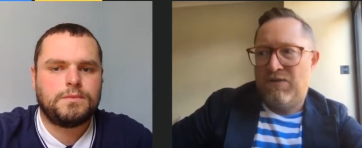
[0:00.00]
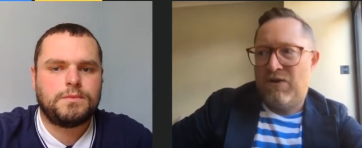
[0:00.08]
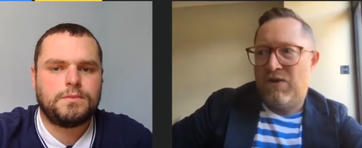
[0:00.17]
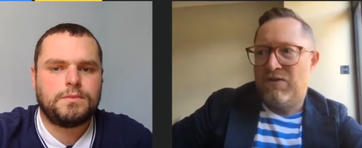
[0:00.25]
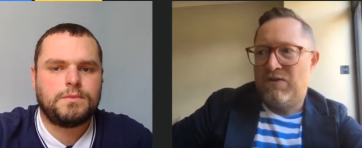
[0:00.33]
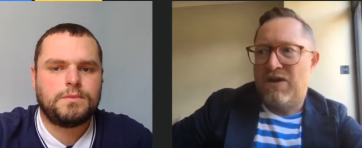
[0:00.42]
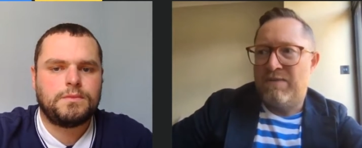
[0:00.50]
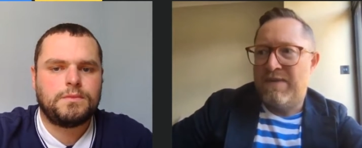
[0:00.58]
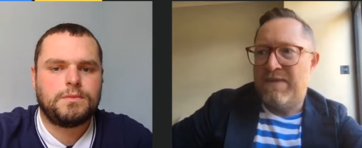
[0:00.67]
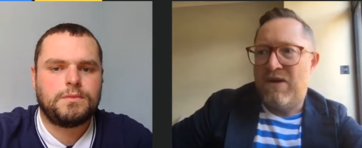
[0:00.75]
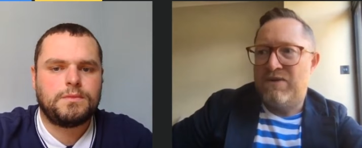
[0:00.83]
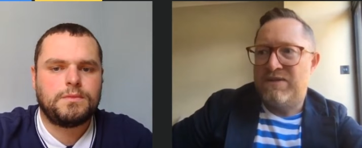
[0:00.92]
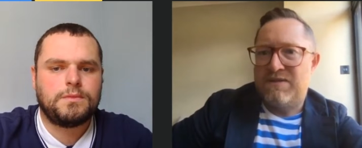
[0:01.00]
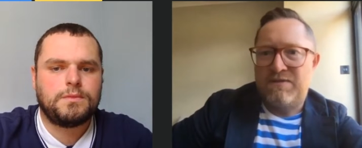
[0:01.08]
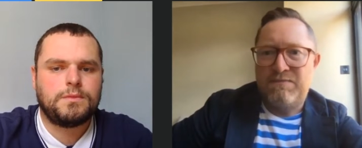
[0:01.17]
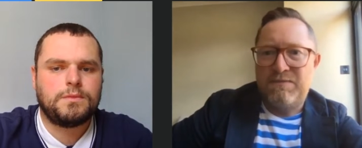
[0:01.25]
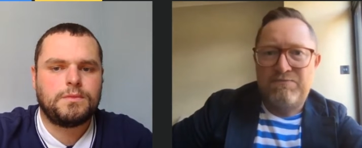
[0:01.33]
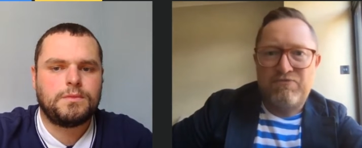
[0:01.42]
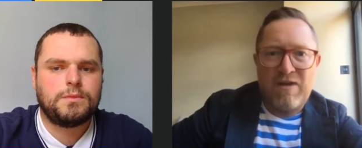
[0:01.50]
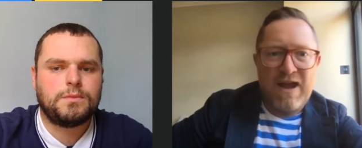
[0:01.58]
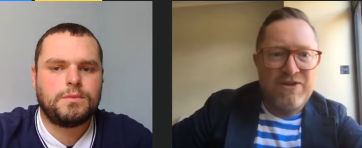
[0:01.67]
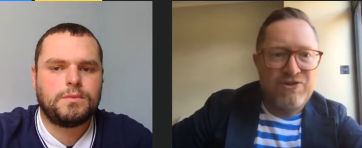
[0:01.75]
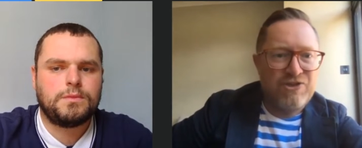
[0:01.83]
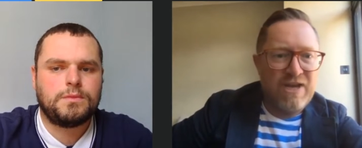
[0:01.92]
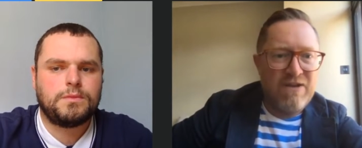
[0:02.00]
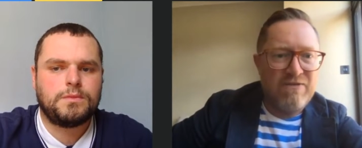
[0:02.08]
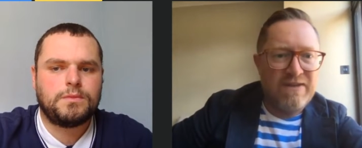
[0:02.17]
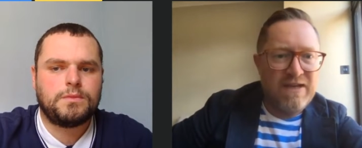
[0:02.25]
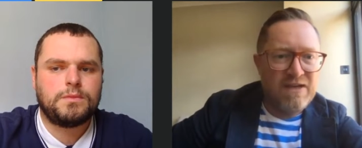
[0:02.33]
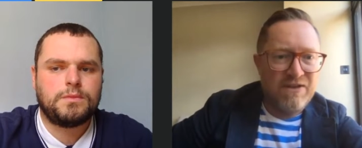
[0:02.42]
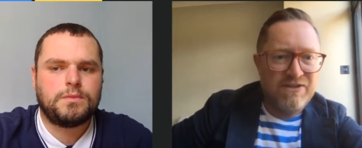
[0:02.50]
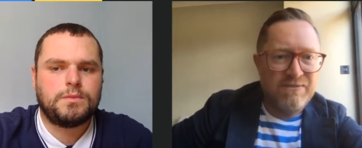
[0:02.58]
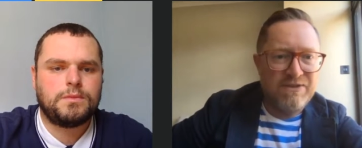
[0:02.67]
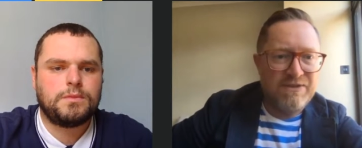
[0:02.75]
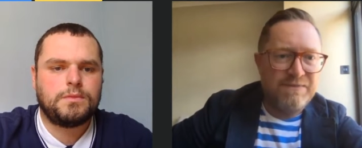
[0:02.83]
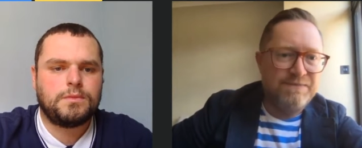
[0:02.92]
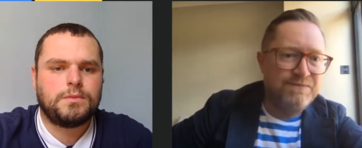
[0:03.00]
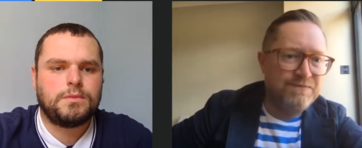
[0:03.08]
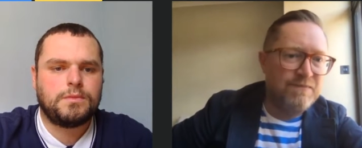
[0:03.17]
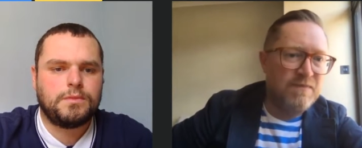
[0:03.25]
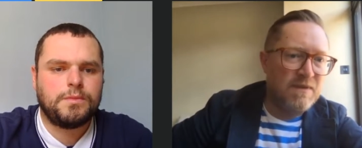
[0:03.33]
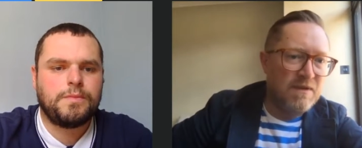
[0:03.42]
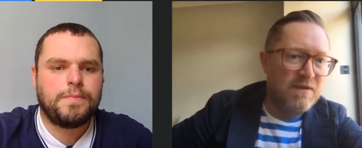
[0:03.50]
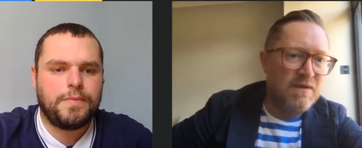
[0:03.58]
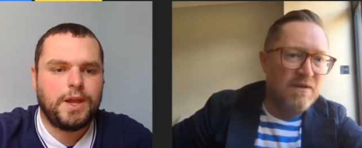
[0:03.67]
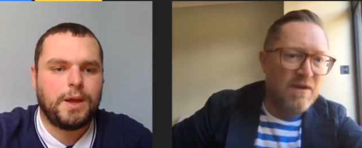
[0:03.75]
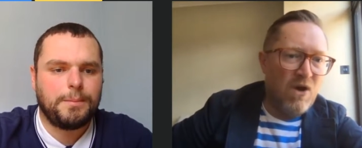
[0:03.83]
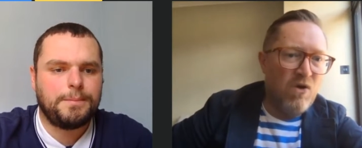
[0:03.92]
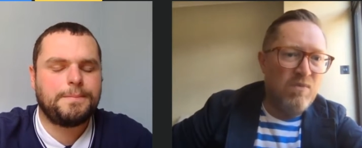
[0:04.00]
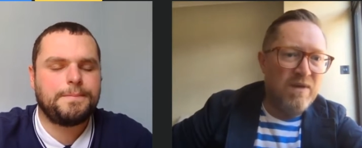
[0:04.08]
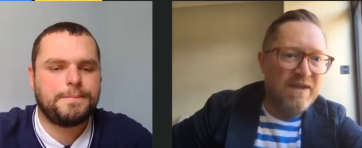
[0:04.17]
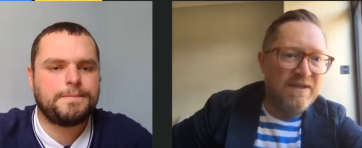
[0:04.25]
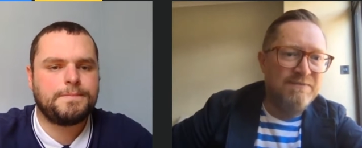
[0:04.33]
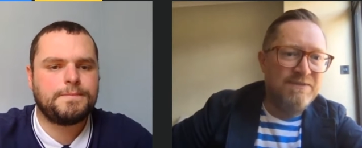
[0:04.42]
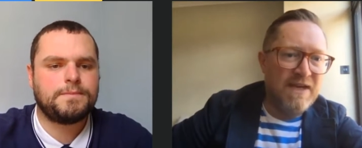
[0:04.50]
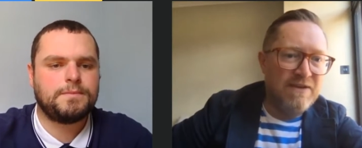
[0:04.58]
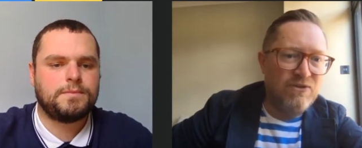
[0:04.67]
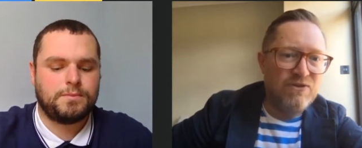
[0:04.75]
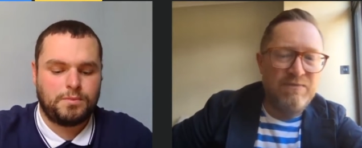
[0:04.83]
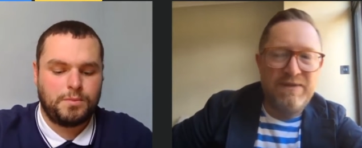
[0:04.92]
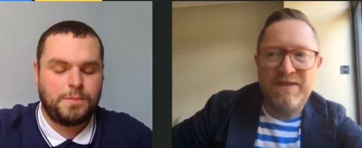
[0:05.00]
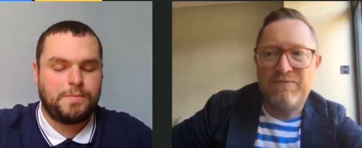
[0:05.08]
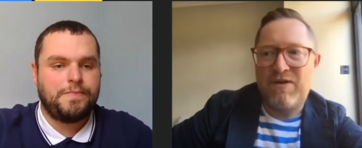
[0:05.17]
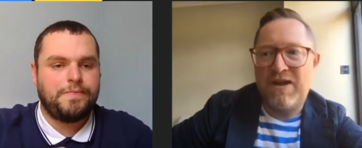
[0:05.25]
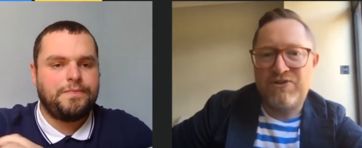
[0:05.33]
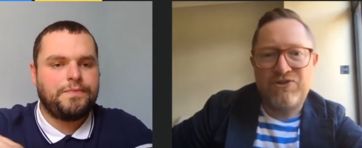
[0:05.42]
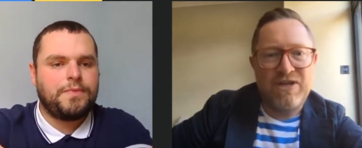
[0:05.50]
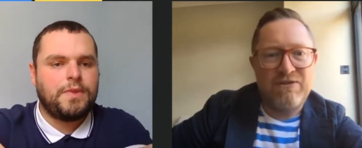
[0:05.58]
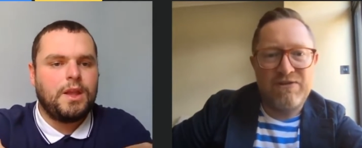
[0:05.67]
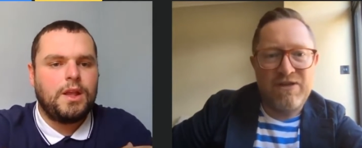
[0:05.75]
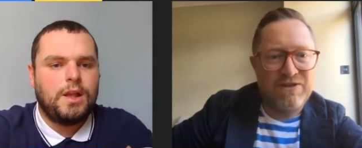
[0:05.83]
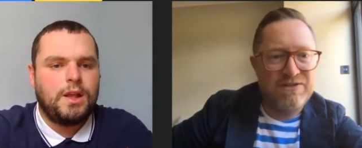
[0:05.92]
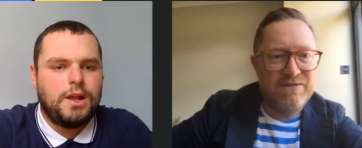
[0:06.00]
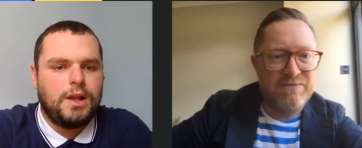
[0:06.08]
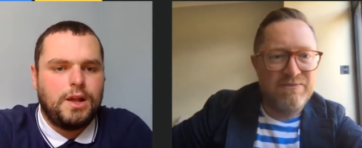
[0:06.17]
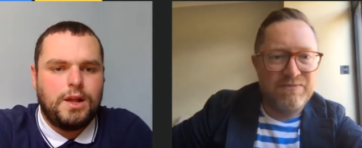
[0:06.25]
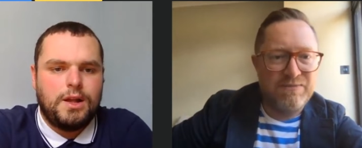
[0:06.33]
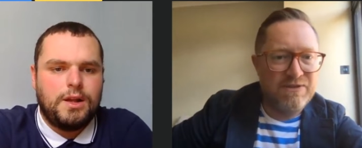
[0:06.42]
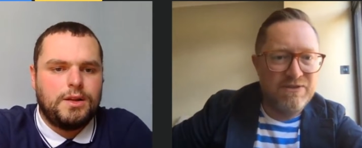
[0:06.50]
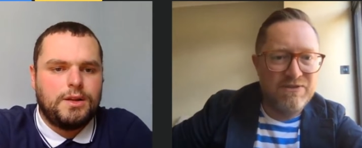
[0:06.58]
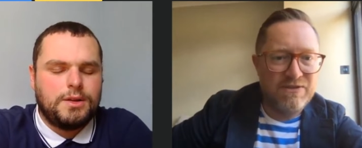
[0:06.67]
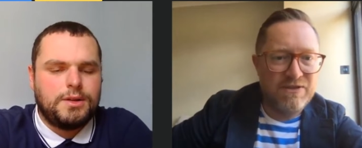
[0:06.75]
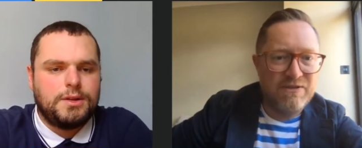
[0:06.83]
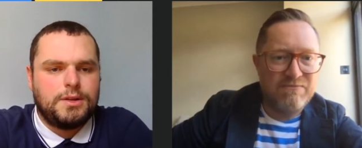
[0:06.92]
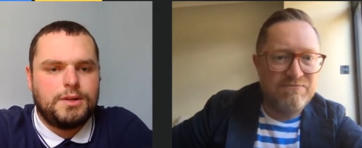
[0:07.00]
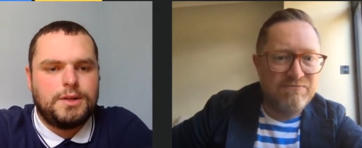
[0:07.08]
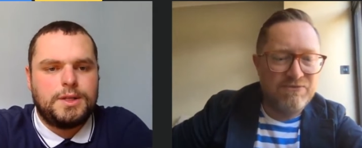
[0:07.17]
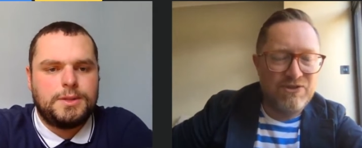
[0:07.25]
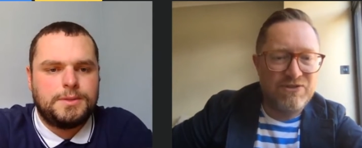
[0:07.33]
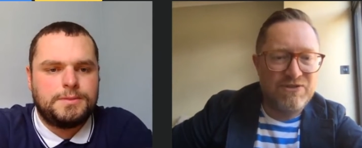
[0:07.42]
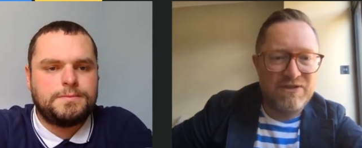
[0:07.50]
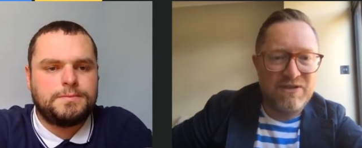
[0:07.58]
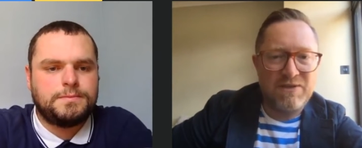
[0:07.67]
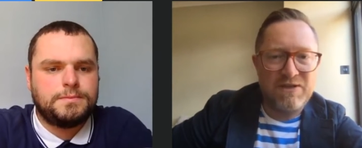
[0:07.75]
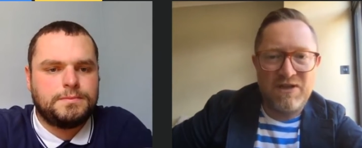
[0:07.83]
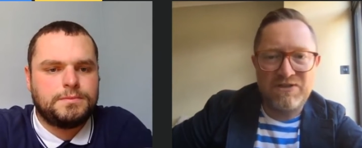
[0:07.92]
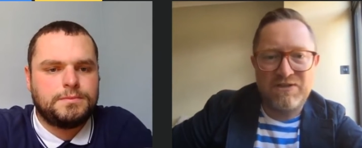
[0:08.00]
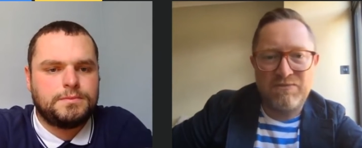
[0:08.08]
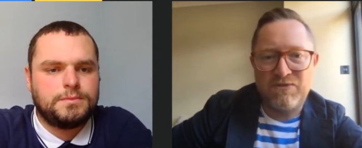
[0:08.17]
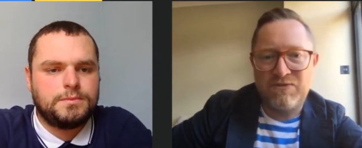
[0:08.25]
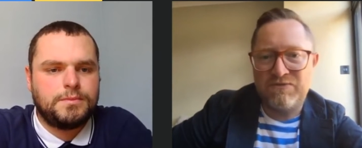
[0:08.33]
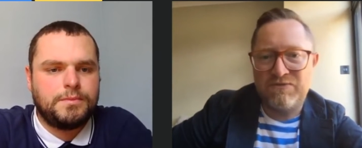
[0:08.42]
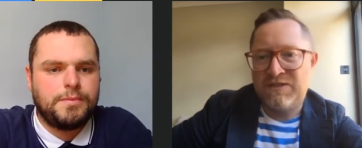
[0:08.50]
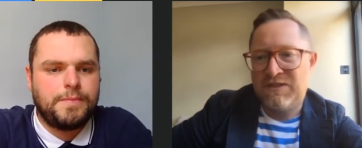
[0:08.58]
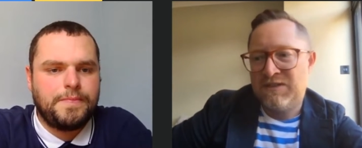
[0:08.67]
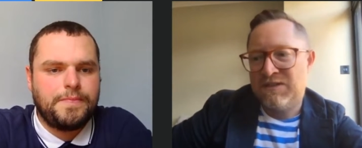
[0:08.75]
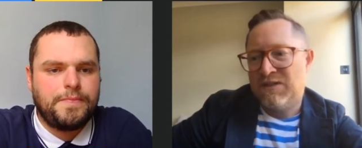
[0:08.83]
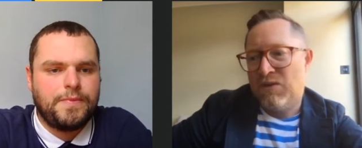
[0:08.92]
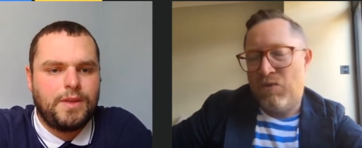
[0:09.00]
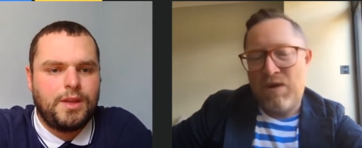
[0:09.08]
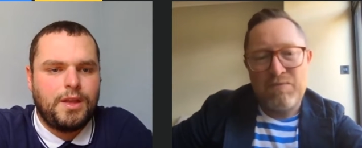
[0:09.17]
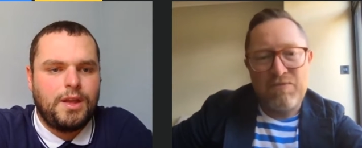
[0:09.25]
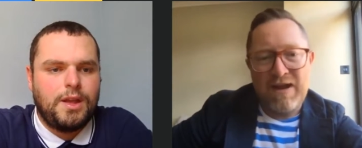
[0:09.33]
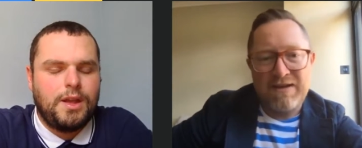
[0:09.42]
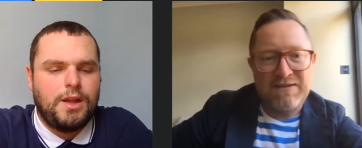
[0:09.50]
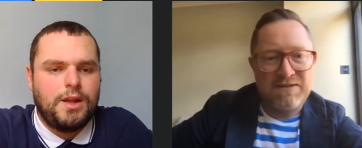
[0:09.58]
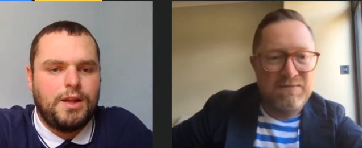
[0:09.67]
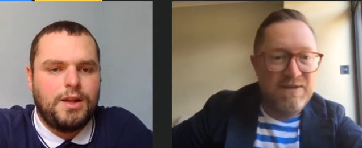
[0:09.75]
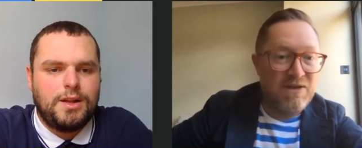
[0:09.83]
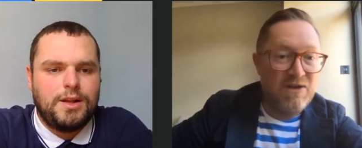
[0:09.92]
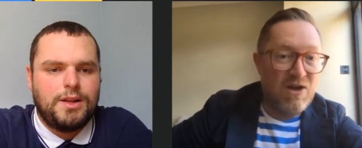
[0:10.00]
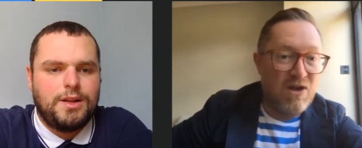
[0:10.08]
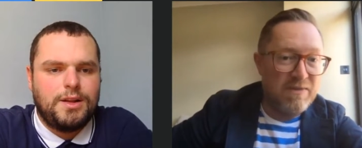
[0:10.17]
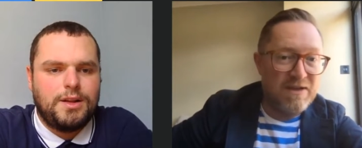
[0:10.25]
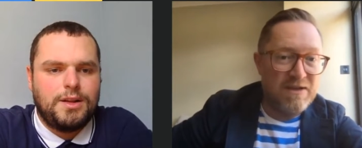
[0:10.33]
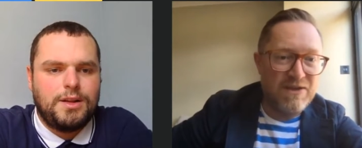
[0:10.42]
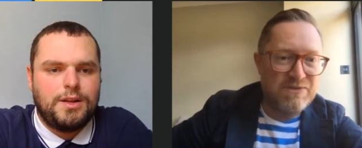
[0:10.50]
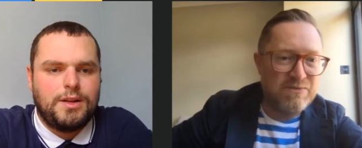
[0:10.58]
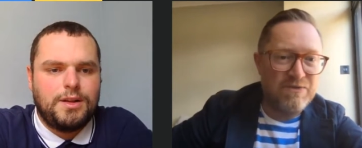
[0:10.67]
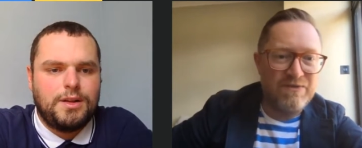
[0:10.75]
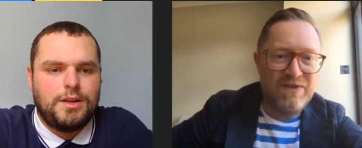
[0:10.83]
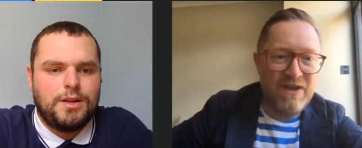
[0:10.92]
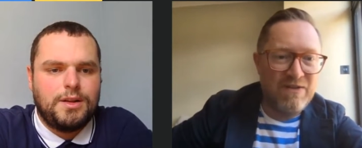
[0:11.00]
Speaker 1: for a long time now is brands sharing their customers yeah oh, yeah non-competing brands sharing customers because you know just because i'm a customer of one brand doesn't mean i can't be a customer of